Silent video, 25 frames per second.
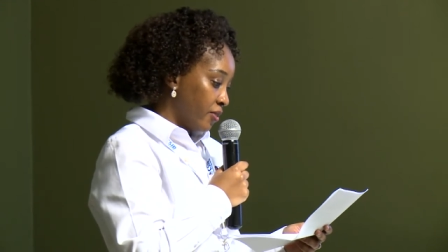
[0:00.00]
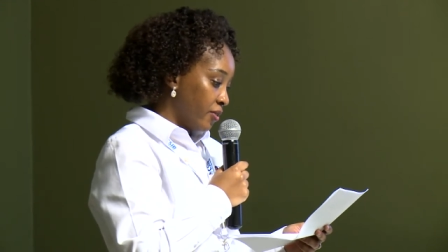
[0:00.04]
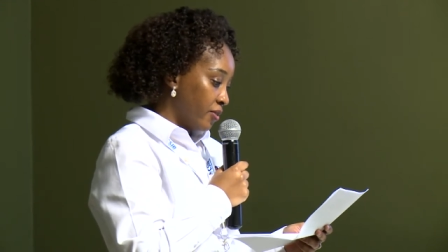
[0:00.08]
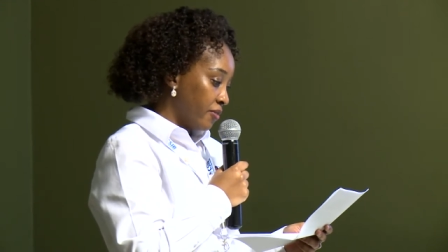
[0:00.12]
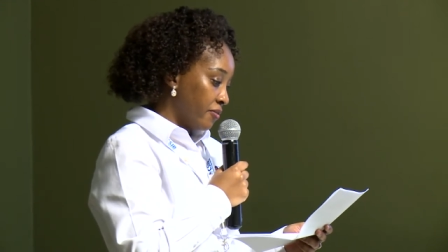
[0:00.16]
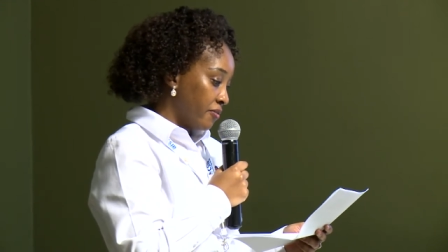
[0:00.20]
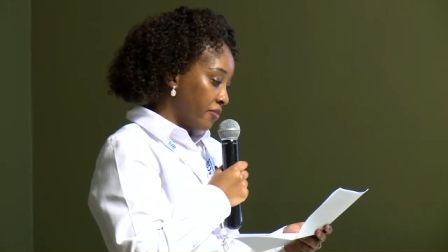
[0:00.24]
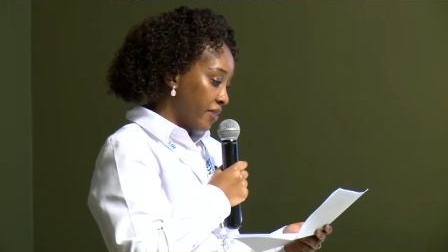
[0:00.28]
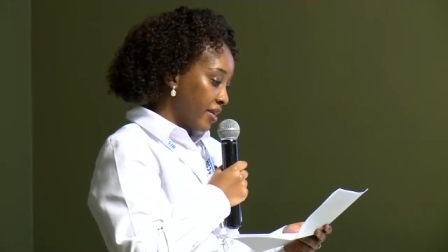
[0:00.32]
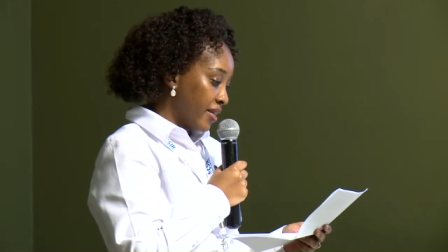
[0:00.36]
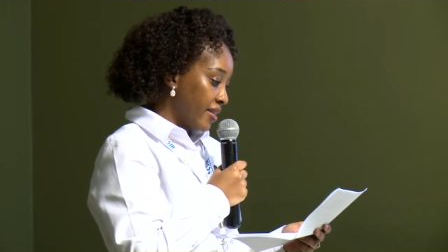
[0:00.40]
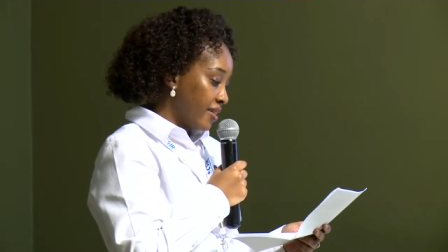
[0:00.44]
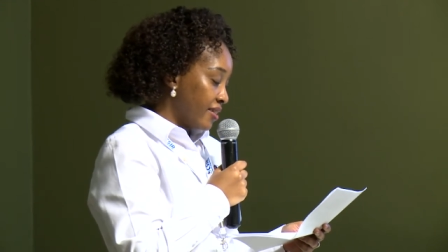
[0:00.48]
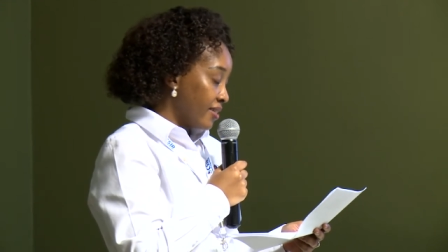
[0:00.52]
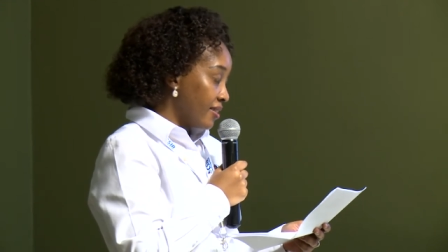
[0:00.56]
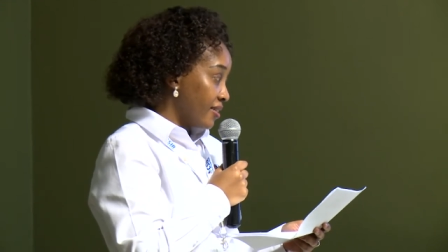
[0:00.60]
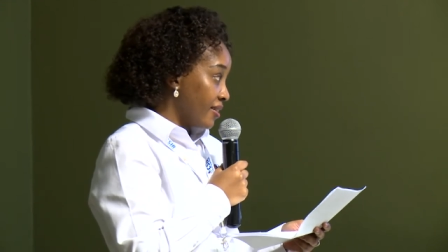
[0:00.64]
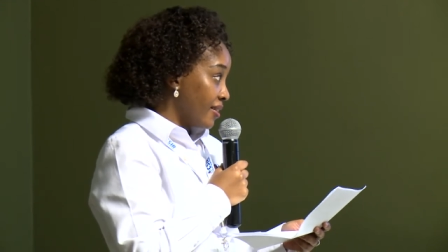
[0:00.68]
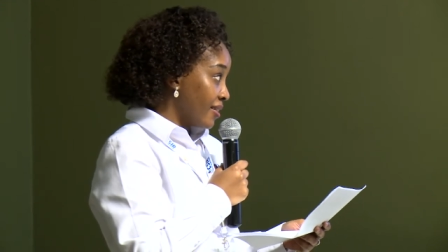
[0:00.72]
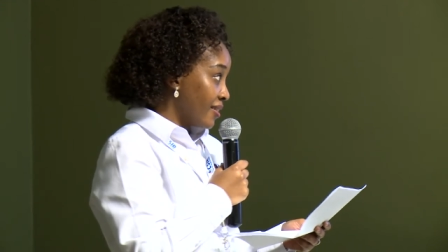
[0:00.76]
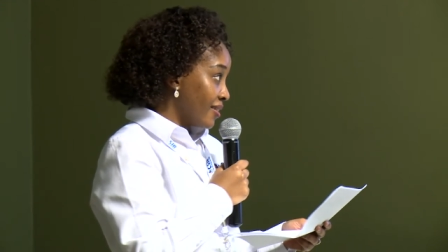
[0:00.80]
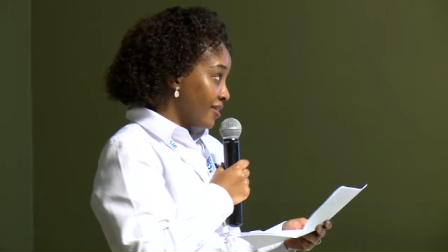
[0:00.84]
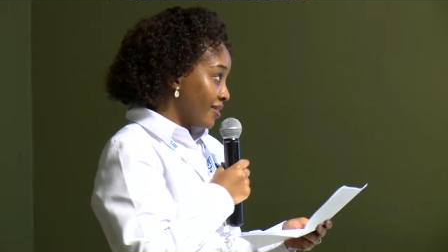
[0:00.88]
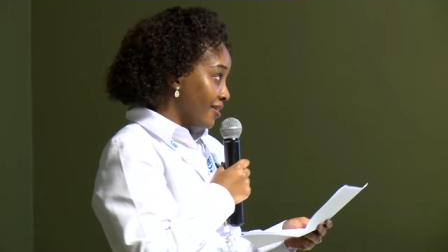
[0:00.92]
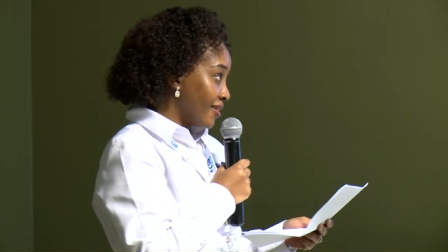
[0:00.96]
of radar
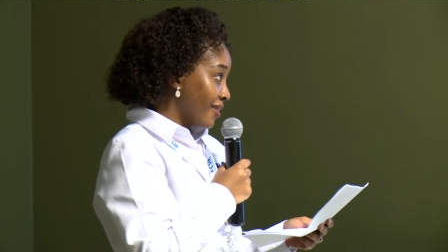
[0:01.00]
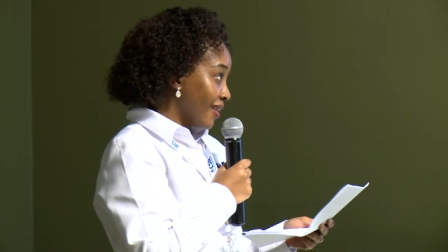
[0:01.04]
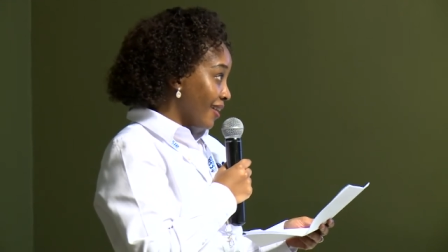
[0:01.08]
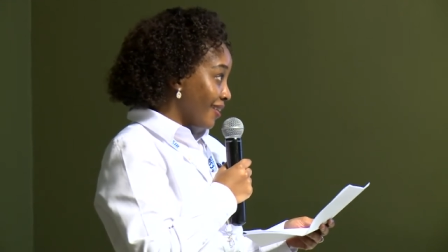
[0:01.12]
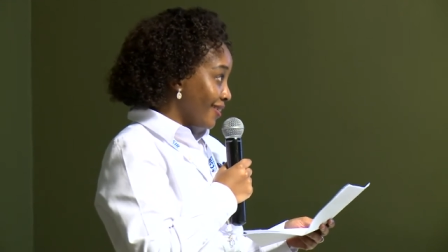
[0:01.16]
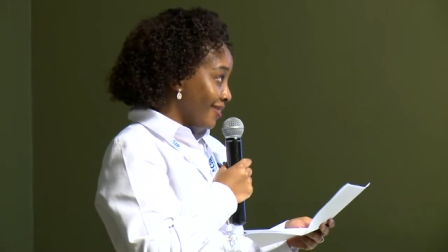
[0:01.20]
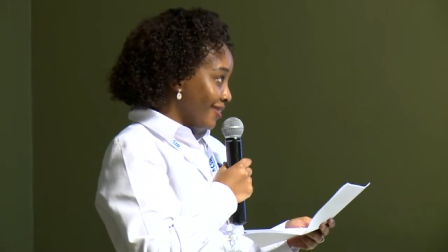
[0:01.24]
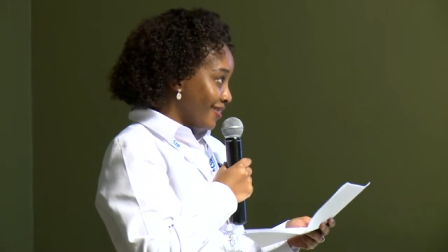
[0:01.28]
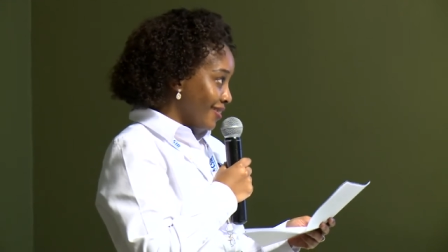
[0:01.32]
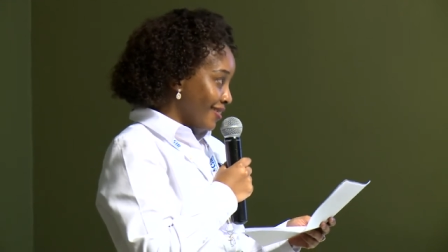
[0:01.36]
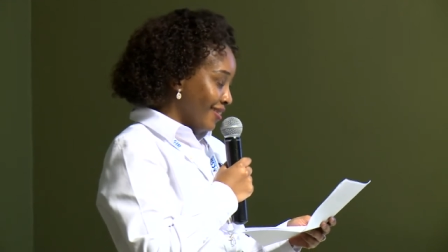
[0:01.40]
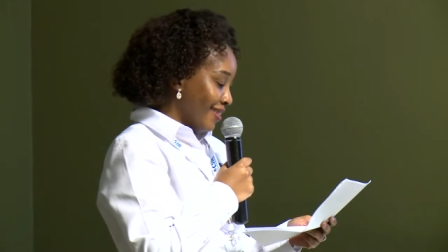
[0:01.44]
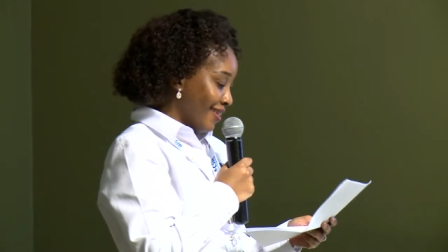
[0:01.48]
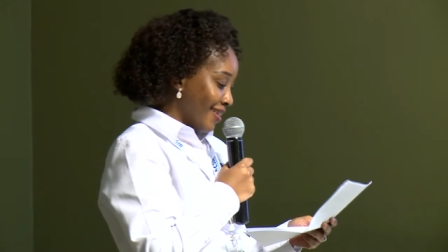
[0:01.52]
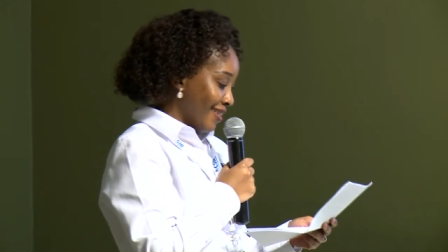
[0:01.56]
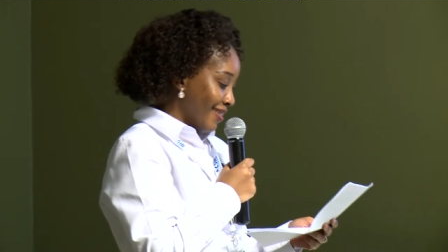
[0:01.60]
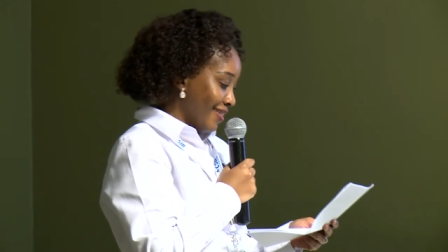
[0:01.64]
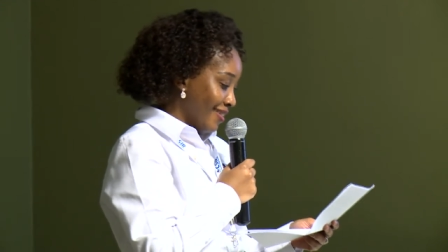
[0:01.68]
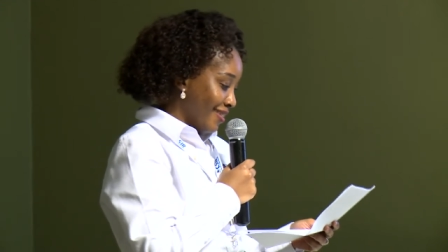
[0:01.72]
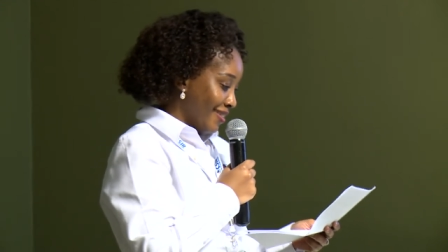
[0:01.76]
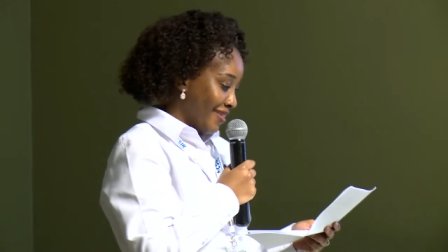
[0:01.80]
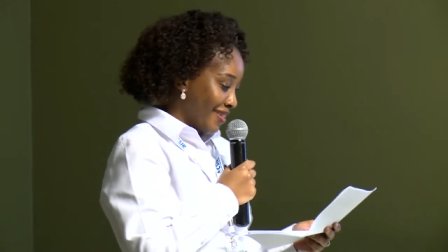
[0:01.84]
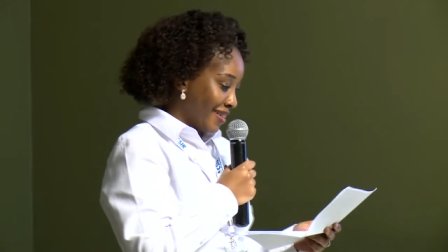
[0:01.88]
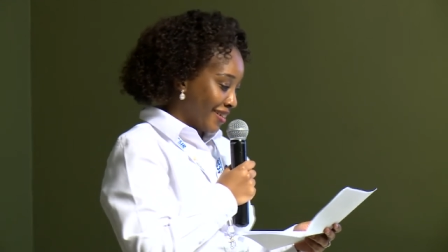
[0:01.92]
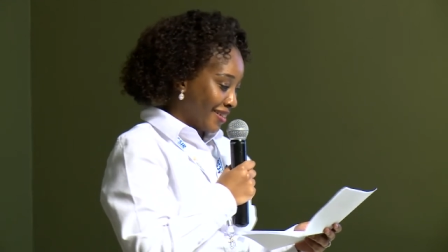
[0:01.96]
since
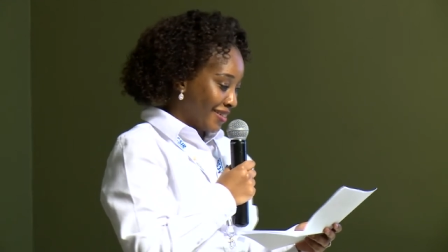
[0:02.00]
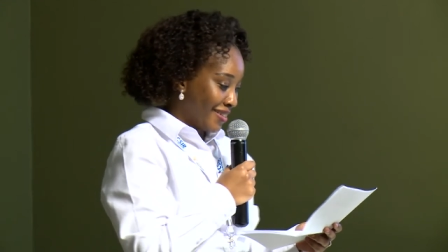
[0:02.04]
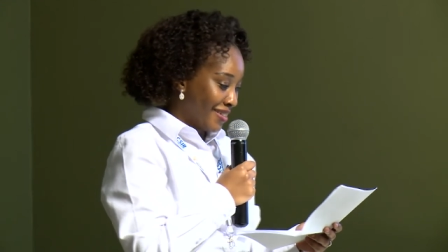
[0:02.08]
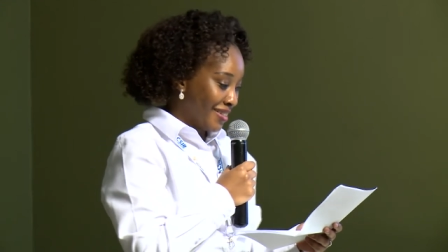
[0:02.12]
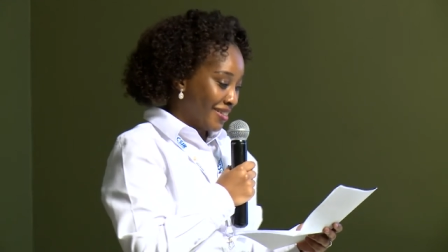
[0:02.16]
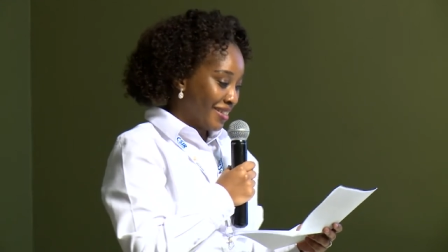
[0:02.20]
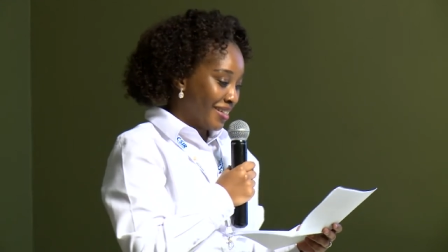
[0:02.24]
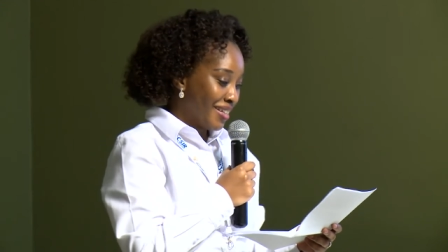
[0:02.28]
1999.